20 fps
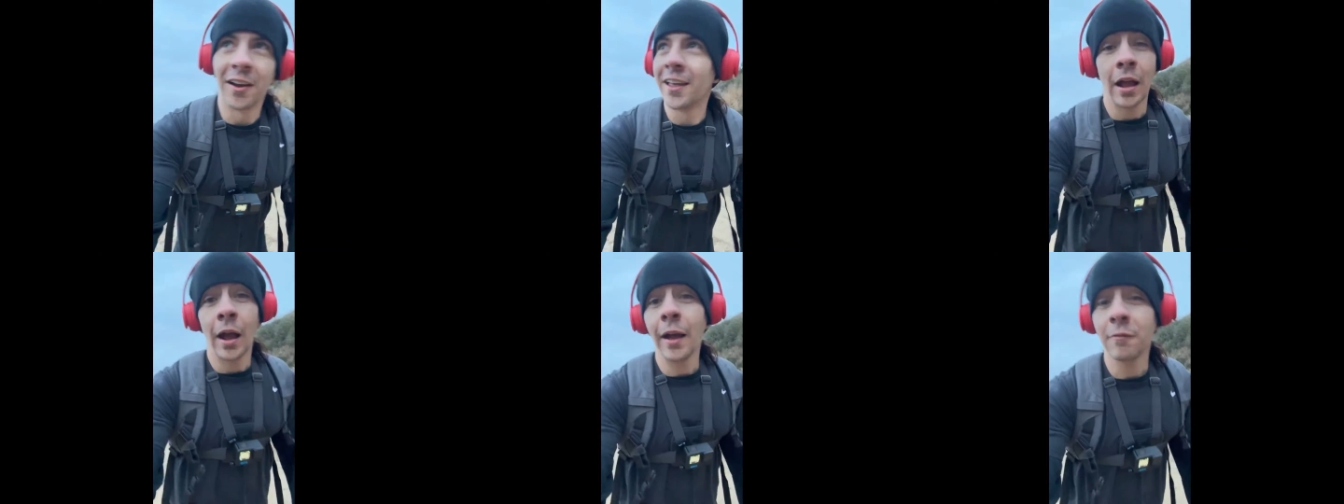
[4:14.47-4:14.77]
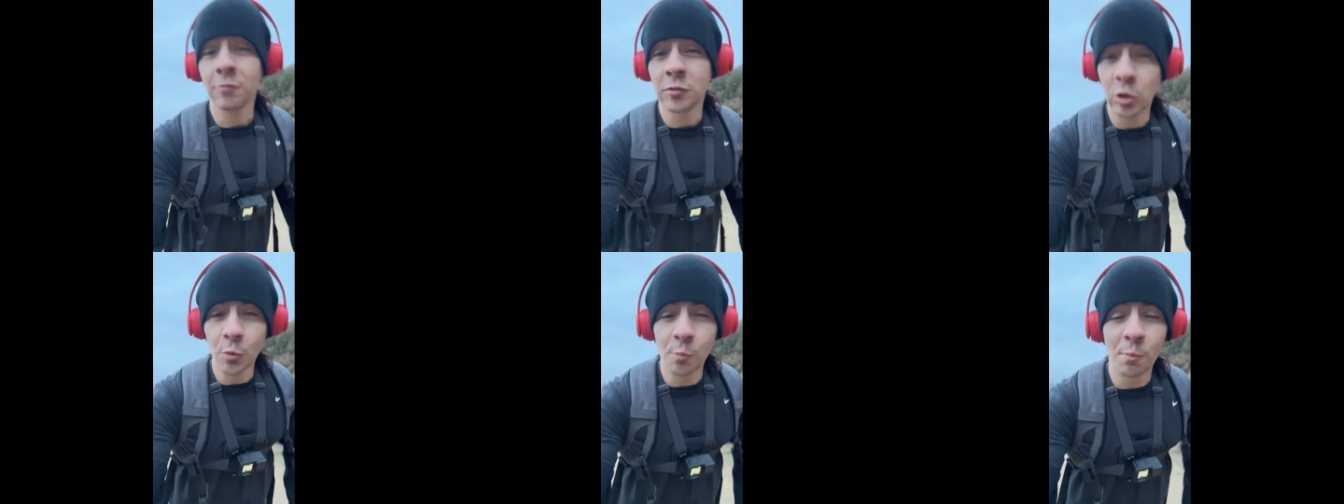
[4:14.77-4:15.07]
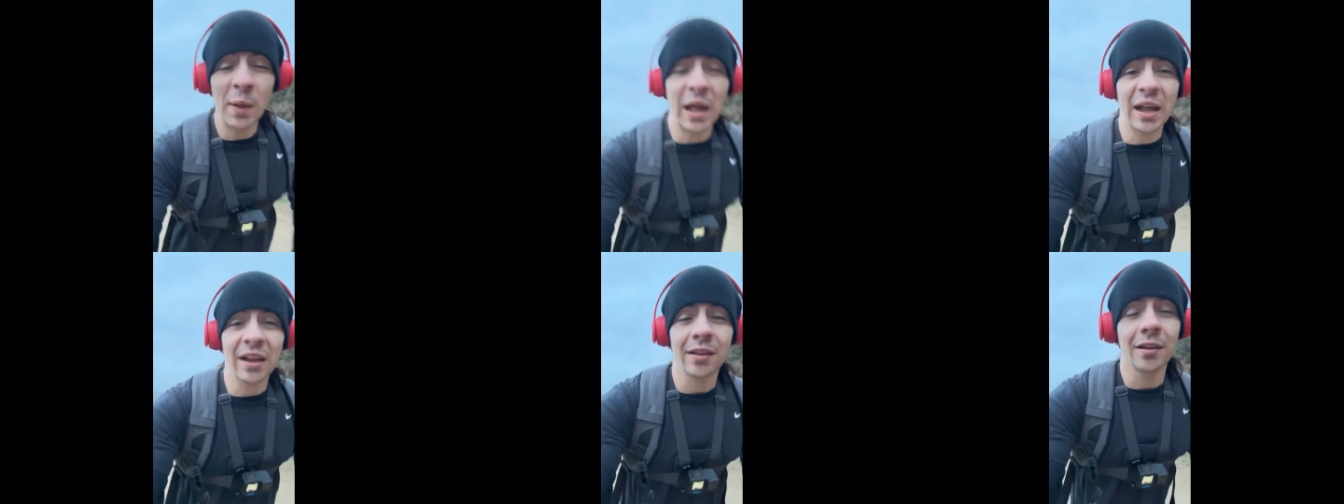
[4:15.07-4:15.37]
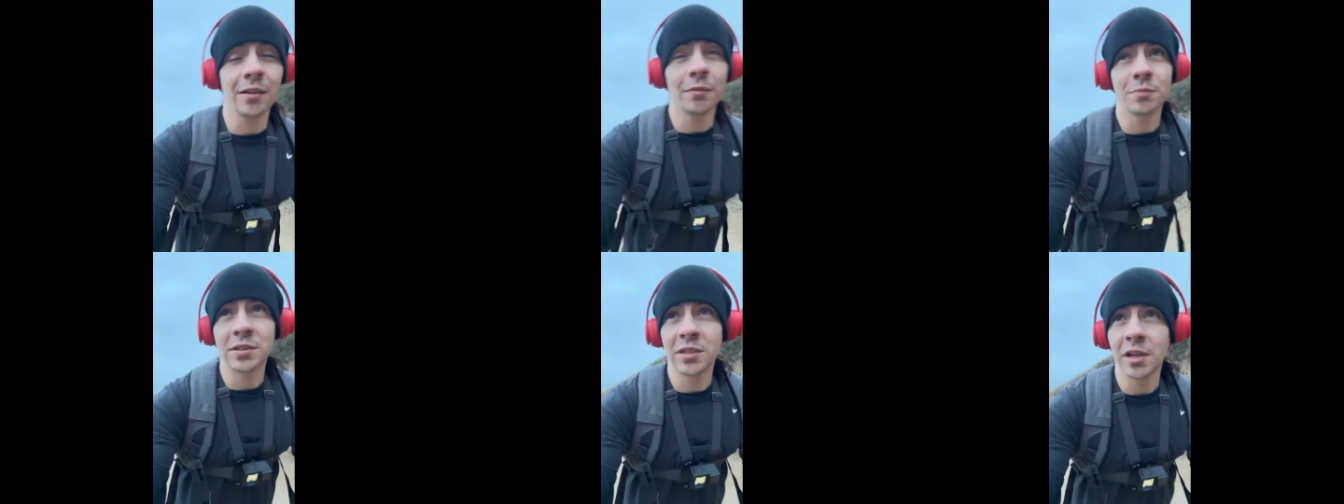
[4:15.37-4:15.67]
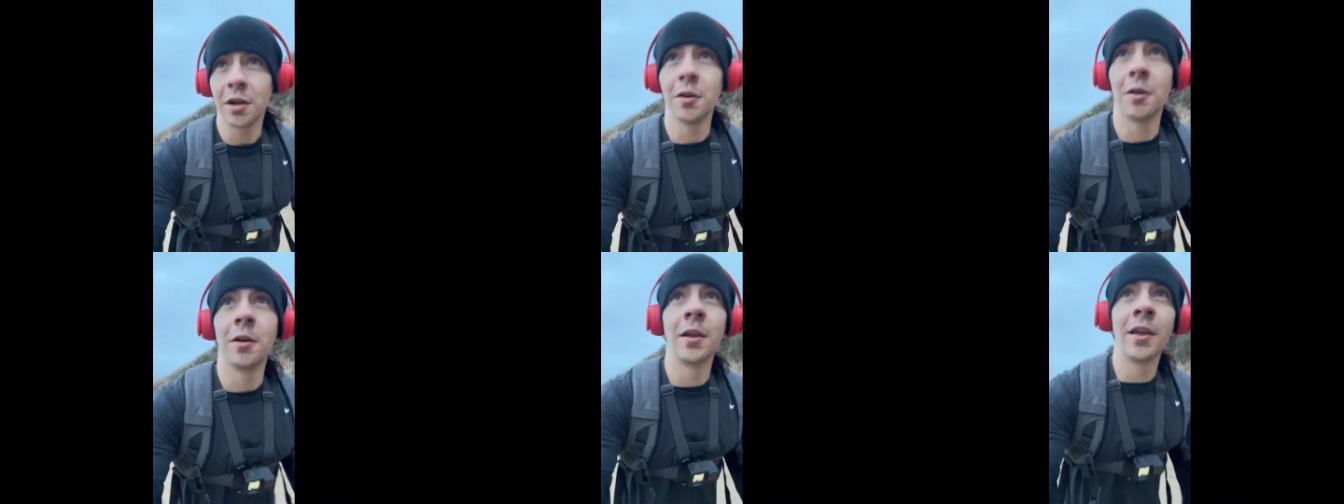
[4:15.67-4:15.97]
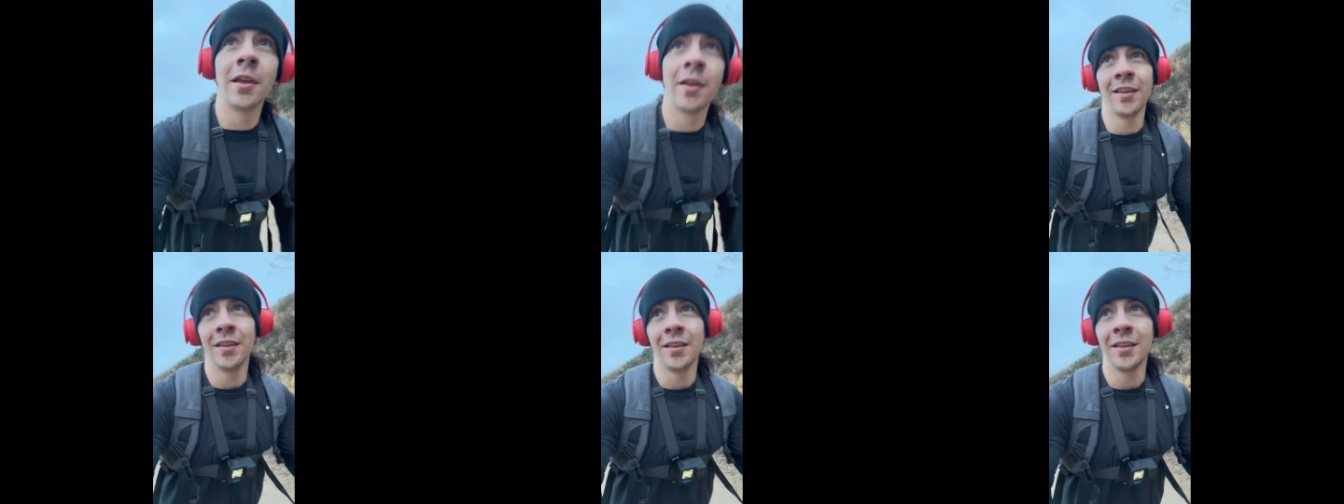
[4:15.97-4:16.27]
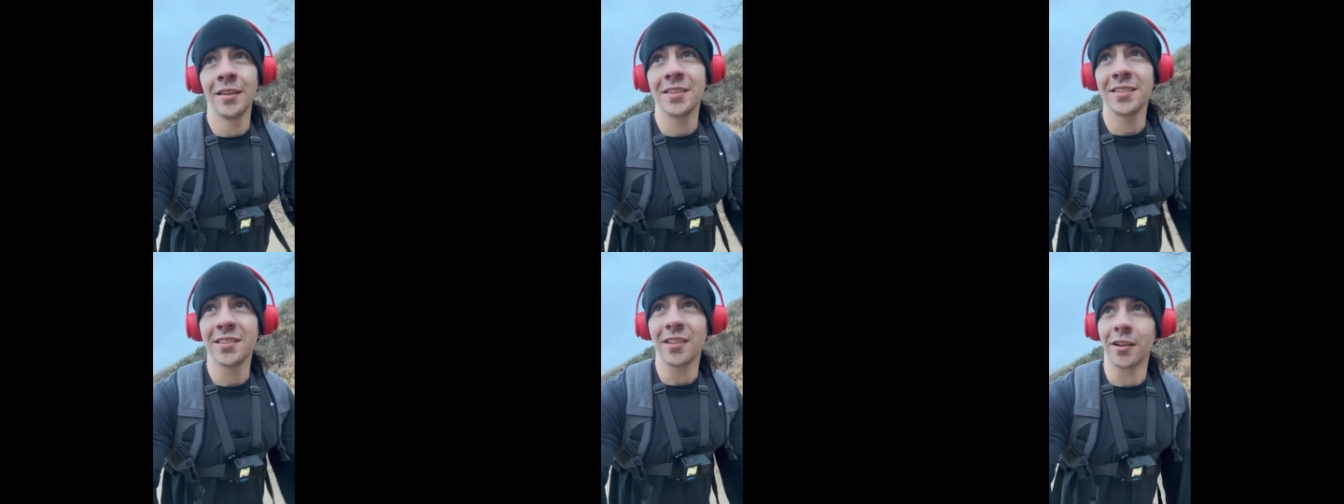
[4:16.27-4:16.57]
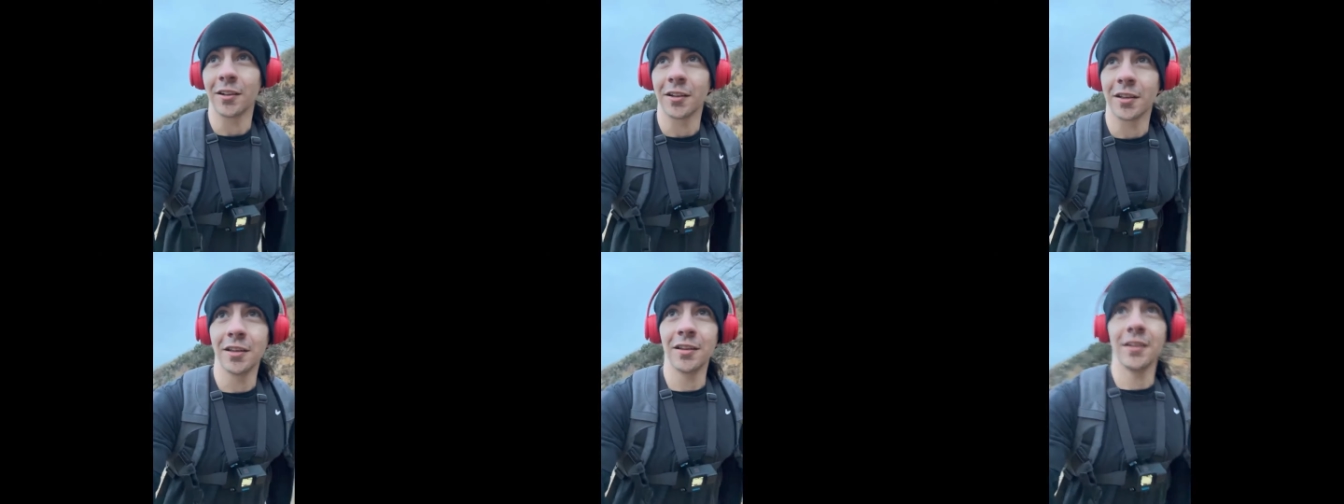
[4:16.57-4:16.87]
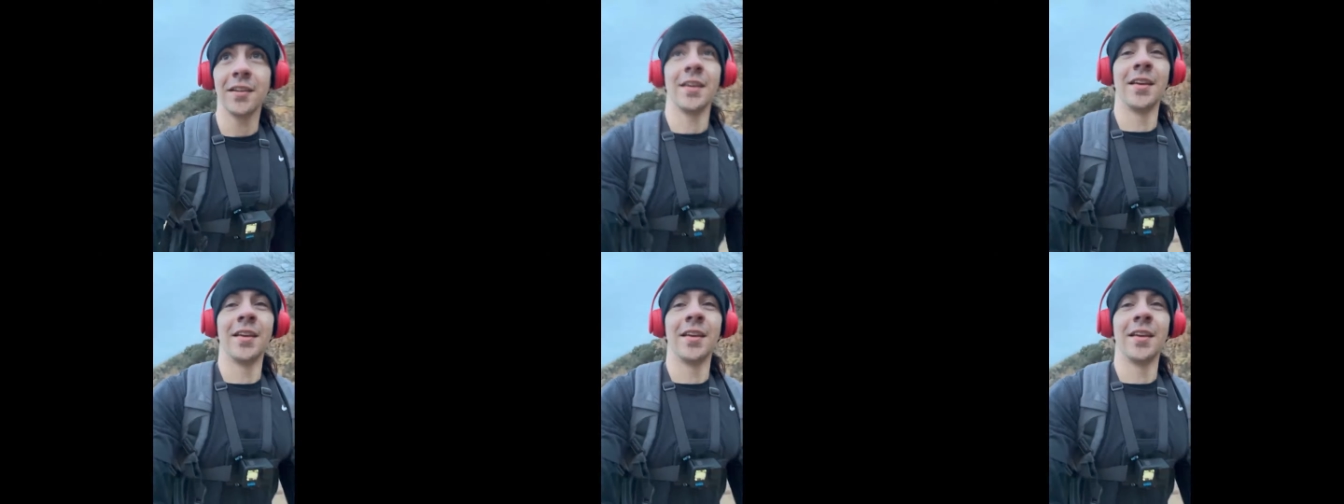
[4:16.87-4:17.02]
I have two backups, so it's all good.